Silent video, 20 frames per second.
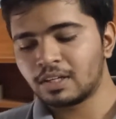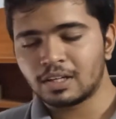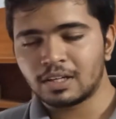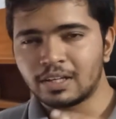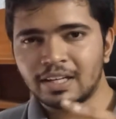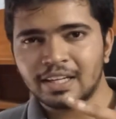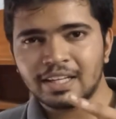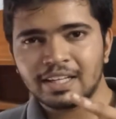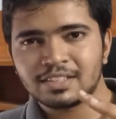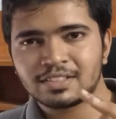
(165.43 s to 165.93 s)

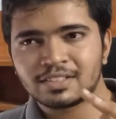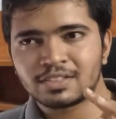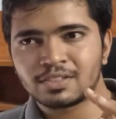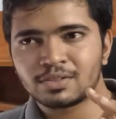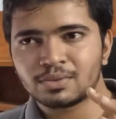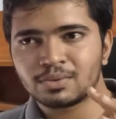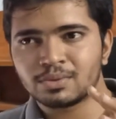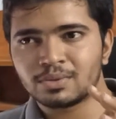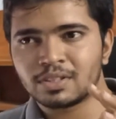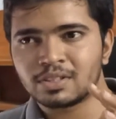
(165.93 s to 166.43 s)
leads
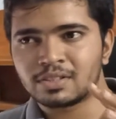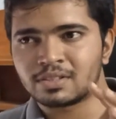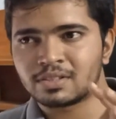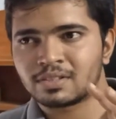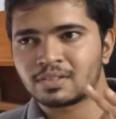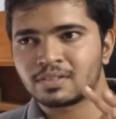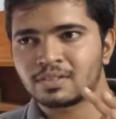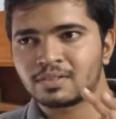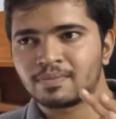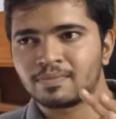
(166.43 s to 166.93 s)
to
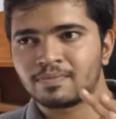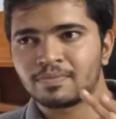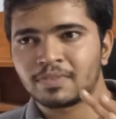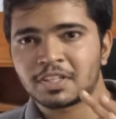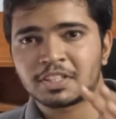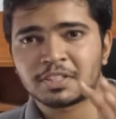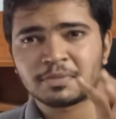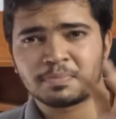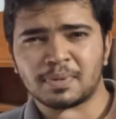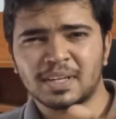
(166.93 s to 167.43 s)
this
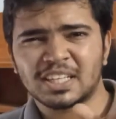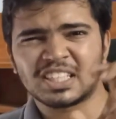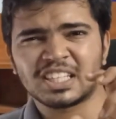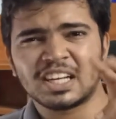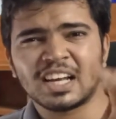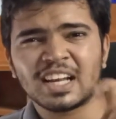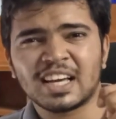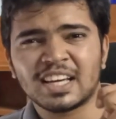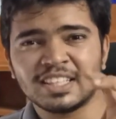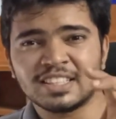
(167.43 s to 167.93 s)

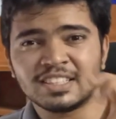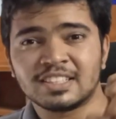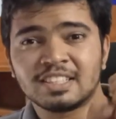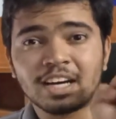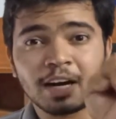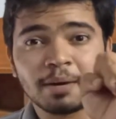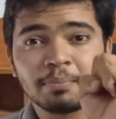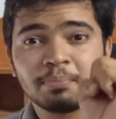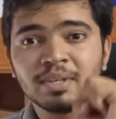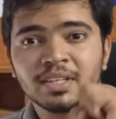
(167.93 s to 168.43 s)
specialized
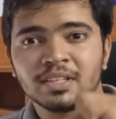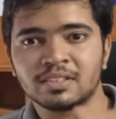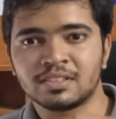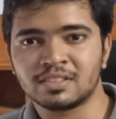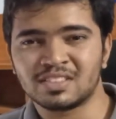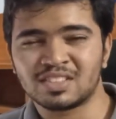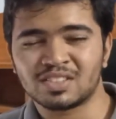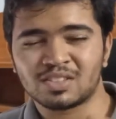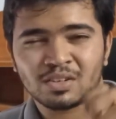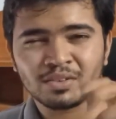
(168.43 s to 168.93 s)

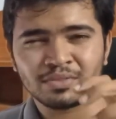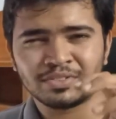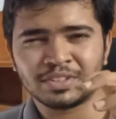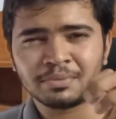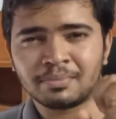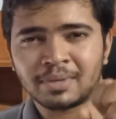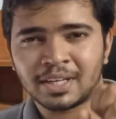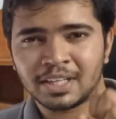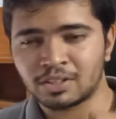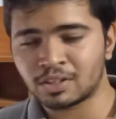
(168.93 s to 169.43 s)
appearance of the
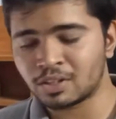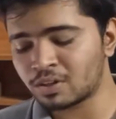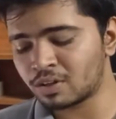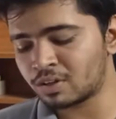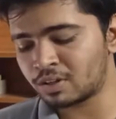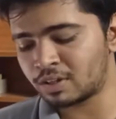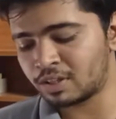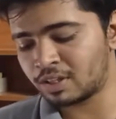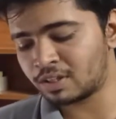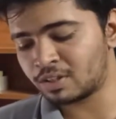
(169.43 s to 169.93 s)

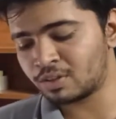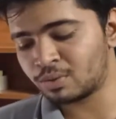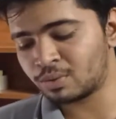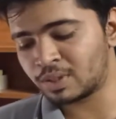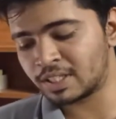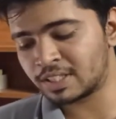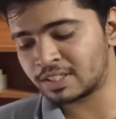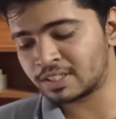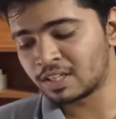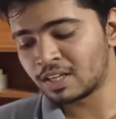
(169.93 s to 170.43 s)
mitochondria known
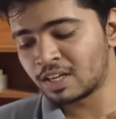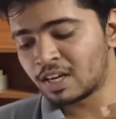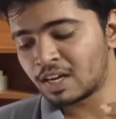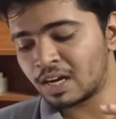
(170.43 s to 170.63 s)
as